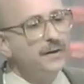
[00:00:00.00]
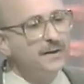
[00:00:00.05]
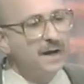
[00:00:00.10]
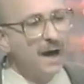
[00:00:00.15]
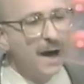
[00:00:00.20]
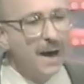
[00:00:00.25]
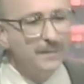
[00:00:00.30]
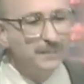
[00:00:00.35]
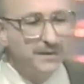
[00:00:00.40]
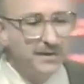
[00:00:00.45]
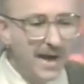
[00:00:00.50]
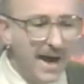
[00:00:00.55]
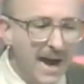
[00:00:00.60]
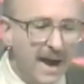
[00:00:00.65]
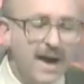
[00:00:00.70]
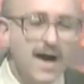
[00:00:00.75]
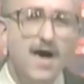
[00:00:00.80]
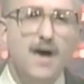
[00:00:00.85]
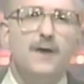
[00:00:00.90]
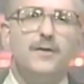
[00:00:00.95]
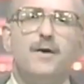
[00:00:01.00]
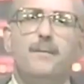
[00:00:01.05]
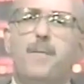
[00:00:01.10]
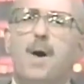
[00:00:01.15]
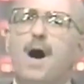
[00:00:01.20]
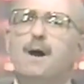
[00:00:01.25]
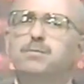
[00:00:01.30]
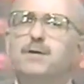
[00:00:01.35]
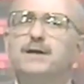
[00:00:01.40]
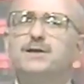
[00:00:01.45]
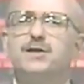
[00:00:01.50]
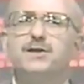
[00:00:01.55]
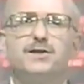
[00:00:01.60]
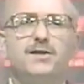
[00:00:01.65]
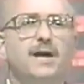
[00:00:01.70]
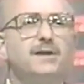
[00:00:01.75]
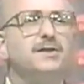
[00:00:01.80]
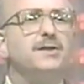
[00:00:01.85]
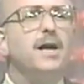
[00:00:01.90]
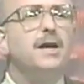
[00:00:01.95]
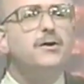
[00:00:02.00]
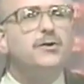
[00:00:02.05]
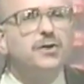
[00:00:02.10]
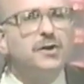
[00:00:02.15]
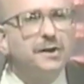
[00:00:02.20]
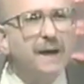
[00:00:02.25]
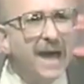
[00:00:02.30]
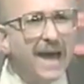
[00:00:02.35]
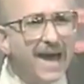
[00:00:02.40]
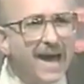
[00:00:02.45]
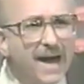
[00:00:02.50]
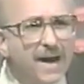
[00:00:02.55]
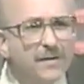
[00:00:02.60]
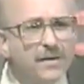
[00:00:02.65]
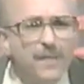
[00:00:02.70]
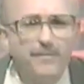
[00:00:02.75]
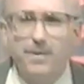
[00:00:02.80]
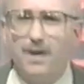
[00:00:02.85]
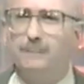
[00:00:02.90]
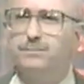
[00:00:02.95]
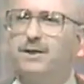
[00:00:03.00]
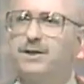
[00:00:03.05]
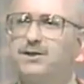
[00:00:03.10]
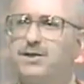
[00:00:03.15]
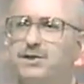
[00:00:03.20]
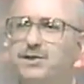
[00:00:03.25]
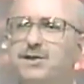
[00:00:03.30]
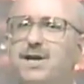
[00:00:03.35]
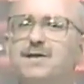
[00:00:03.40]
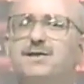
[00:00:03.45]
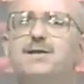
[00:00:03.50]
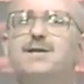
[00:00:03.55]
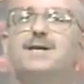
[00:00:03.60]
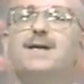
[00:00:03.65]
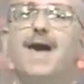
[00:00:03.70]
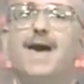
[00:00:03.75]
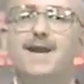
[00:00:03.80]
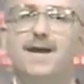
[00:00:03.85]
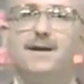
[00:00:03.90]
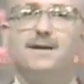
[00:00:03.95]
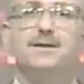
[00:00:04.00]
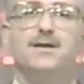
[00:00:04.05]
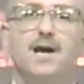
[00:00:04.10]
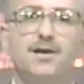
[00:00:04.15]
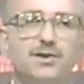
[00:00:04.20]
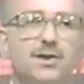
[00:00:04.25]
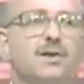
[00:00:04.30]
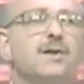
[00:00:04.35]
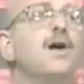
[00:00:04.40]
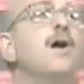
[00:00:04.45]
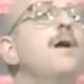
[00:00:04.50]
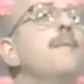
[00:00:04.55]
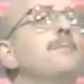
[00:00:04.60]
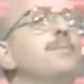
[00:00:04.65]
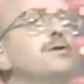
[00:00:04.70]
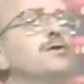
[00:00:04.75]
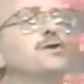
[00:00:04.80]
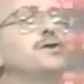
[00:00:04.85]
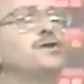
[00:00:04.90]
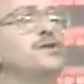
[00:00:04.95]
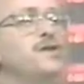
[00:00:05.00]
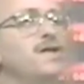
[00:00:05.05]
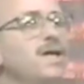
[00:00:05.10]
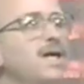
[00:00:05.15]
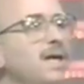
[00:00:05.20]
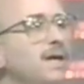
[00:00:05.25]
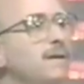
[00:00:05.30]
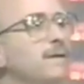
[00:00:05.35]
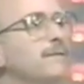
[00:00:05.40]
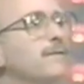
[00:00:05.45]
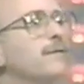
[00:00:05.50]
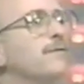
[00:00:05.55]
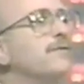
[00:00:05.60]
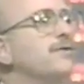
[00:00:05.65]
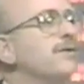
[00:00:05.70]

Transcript: time saying, the public just doesn't understand, the public just doesn't get it, doesn't perceive